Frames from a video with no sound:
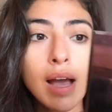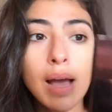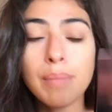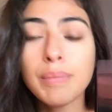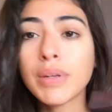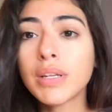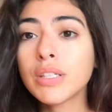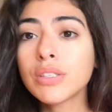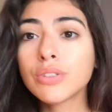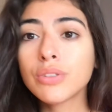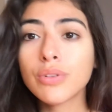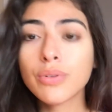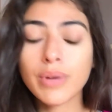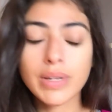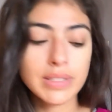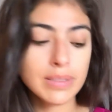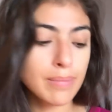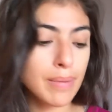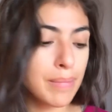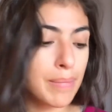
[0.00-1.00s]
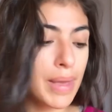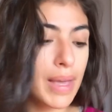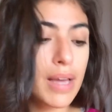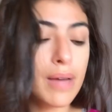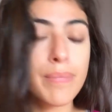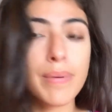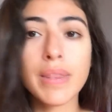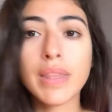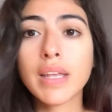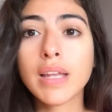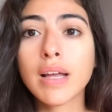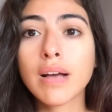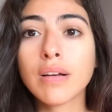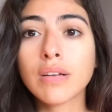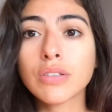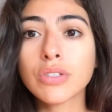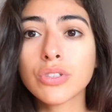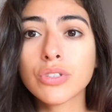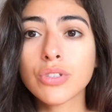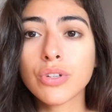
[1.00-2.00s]
I'm gonna do the rest of my makeup and then
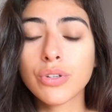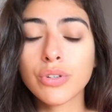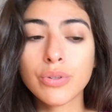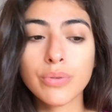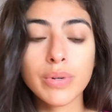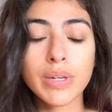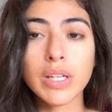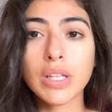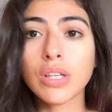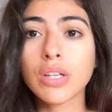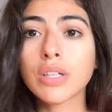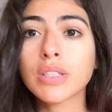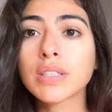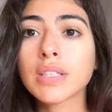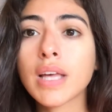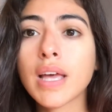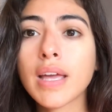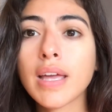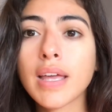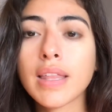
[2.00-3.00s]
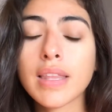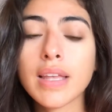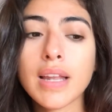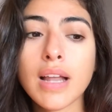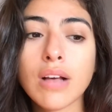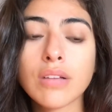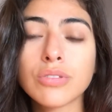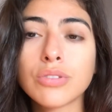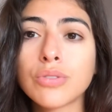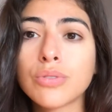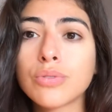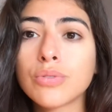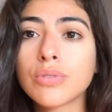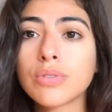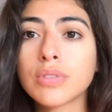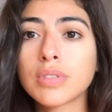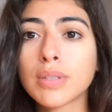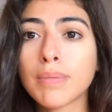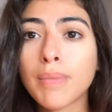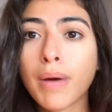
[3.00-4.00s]
I'll show you what it looks like, and then I'll
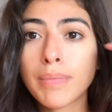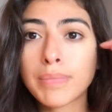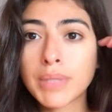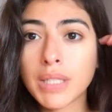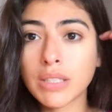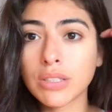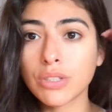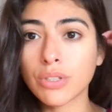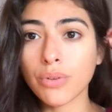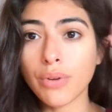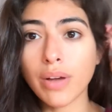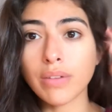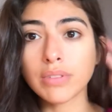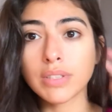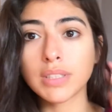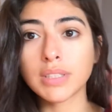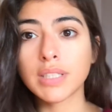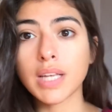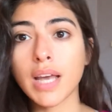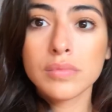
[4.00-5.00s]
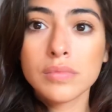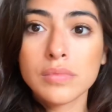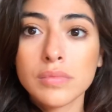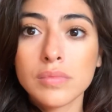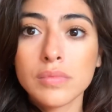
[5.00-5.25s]
do some updates throughout the day.